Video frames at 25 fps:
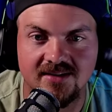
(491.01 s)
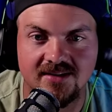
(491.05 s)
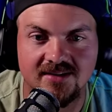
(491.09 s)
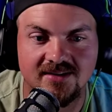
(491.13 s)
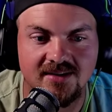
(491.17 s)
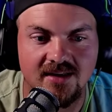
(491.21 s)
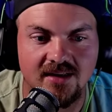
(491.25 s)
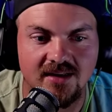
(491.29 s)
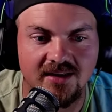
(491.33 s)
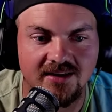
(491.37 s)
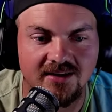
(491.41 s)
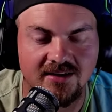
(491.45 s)
It's
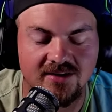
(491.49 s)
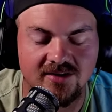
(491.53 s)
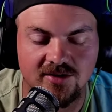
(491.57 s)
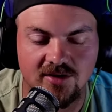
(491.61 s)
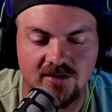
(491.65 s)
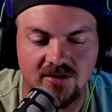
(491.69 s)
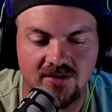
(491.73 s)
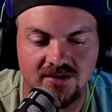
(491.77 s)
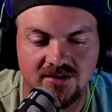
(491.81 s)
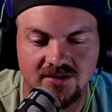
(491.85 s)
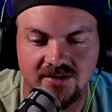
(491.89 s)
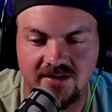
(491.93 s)
not like the
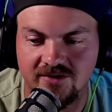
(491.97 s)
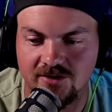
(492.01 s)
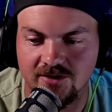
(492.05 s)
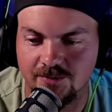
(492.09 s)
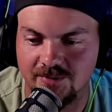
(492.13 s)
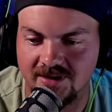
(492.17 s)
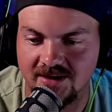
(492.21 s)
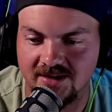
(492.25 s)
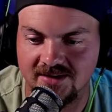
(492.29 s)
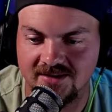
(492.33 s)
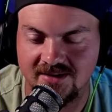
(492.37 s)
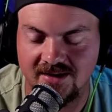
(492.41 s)
song suffered
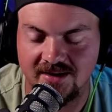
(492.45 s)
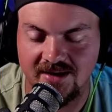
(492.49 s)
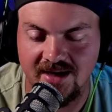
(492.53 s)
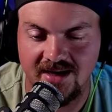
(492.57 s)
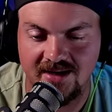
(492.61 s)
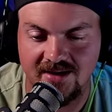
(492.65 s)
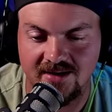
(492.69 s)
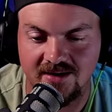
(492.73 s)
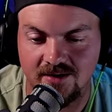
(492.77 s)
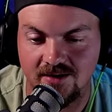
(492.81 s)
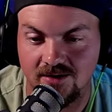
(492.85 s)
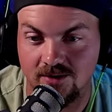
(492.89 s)
because they
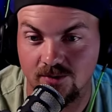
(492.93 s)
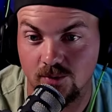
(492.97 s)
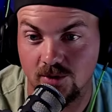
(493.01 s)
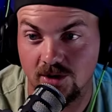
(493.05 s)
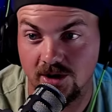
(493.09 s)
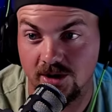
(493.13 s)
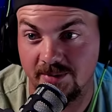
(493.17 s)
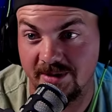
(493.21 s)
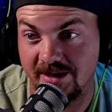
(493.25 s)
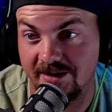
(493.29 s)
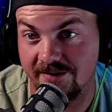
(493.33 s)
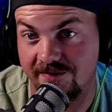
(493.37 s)
had to go, we're
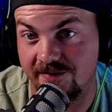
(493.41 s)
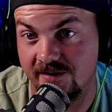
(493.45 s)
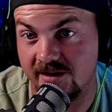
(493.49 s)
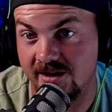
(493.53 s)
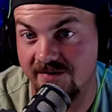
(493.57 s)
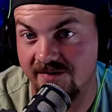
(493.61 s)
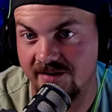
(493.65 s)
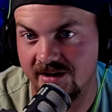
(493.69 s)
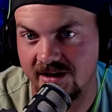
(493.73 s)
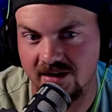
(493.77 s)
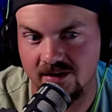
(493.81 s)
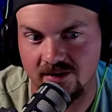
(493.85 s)
going to make a funny
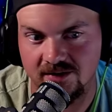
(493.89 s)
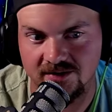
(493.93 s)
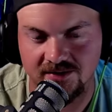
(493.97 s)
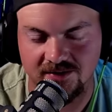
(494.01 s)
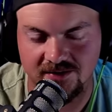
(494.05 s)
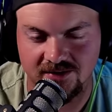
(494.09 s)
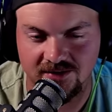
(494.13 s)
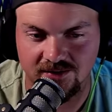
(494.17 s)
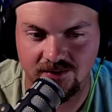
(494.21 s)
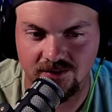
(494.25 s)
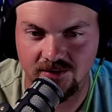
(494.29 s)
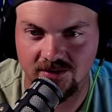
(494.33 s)
video, so
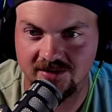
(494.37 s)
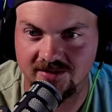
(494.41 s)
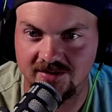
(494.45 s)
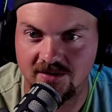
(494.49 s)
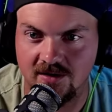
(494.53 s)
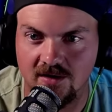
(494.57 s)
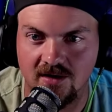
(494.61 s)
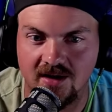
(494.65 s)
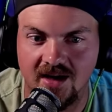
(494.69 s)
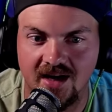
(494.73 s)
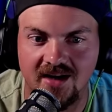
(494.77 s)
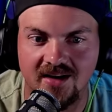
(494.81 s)
let's throw a
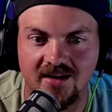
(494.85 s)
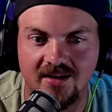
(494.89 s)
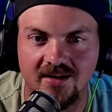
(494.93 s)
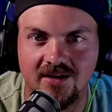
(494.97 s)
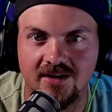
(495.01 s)
song at it.